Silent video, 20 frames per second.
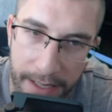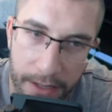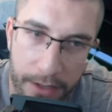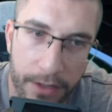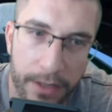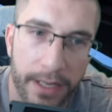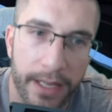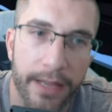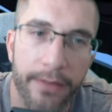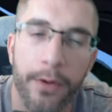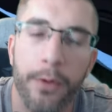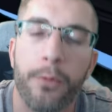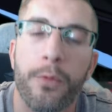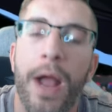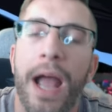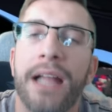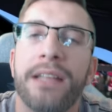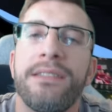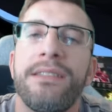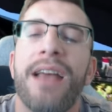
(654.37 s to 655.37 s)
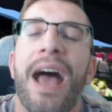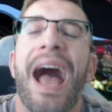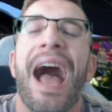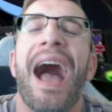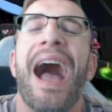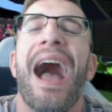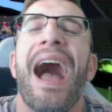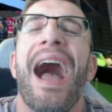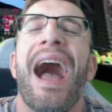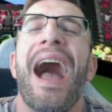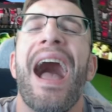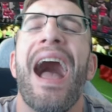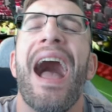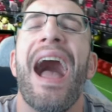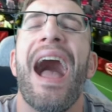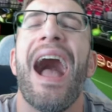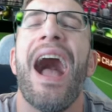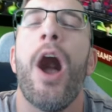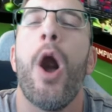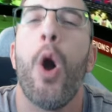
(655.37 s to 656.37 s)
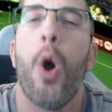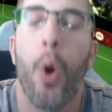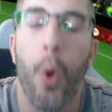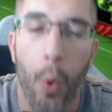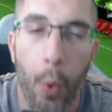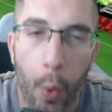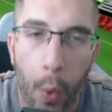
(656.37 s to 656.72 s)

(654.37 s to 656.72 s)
Couldn't give a rat's hole.